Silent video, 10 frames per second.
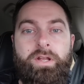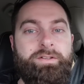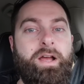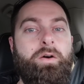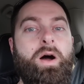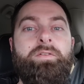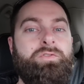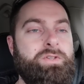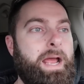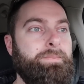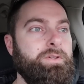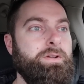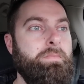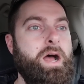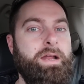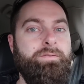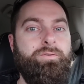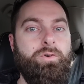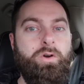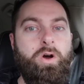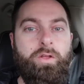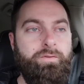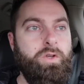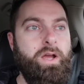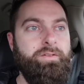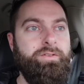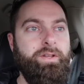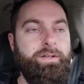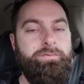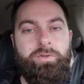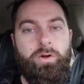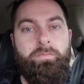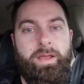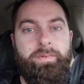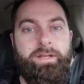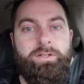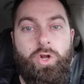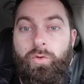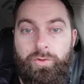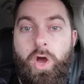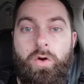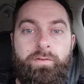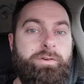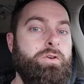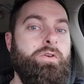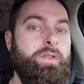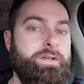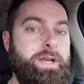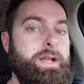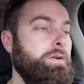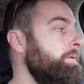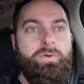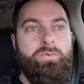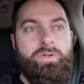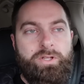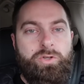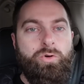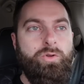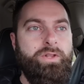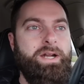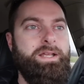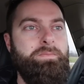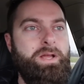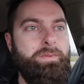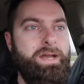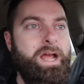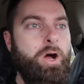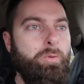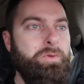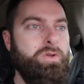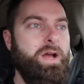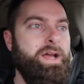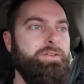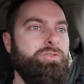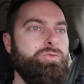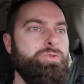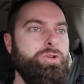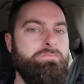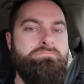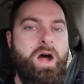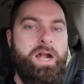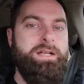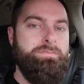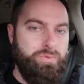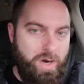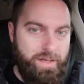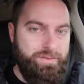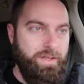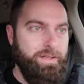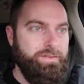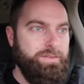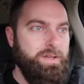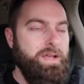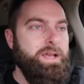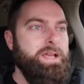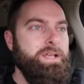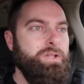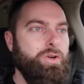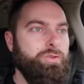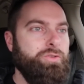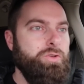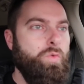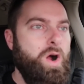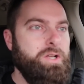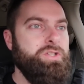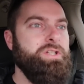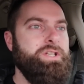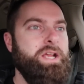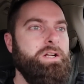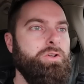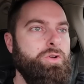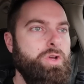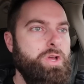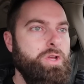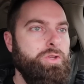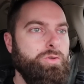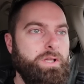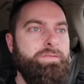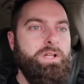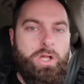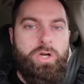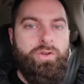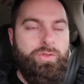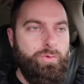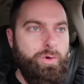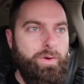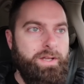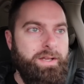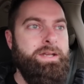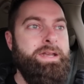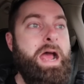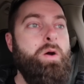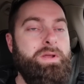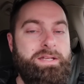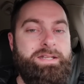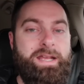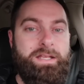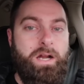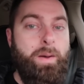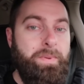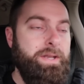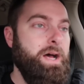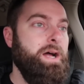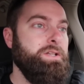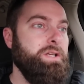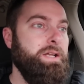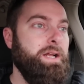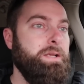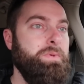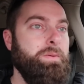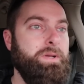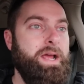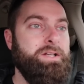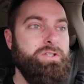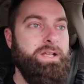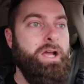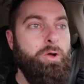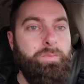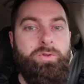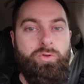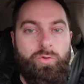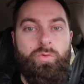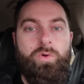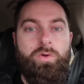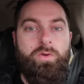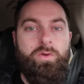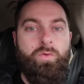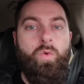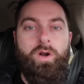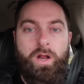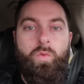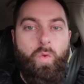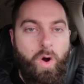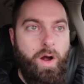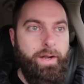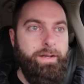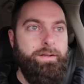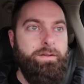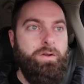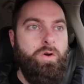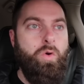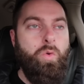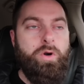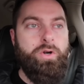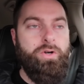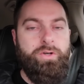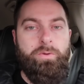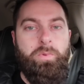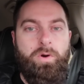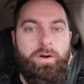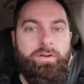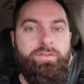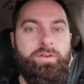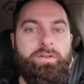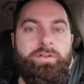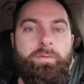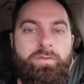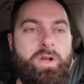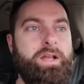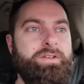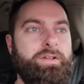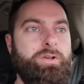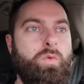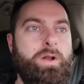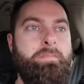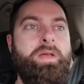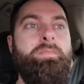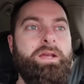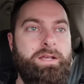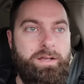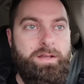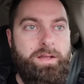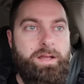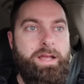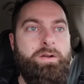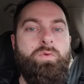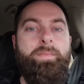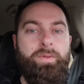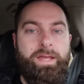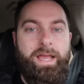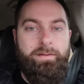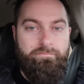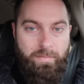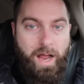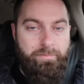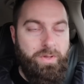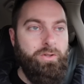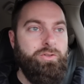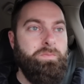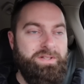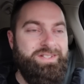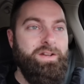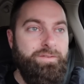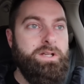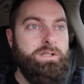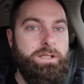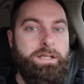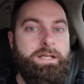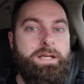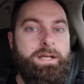That's how I've tapped into mine, for all of you guys that, you know, maybe don't know if you're new to the channel. But really cool that I can be able to help you guys through your modding process. You know, so you watch the channel, you live and learn through it, and now we can take it up a notch and I can be able to actually help you one-on-one order your parts. Some of you guys out there want to mimic and replicate my build specifically.